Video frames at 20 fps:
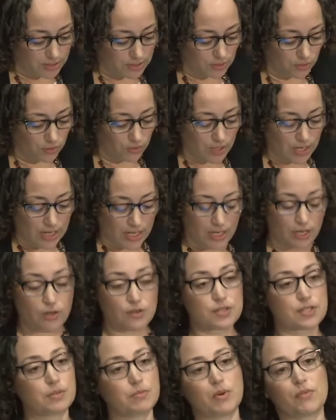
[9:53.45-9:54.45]
So here are
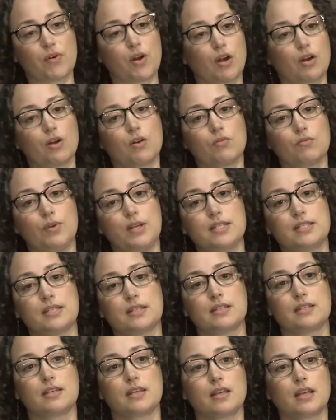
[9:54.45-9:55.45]
some of our
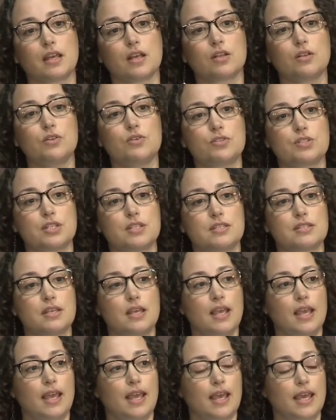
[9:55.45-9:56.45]
recent conclusions
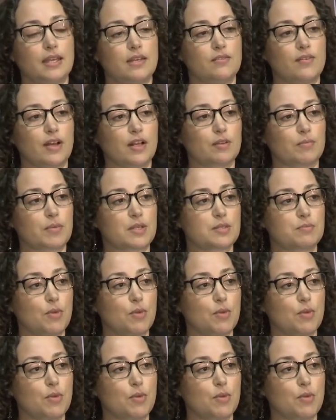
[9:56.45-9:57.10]
and developments.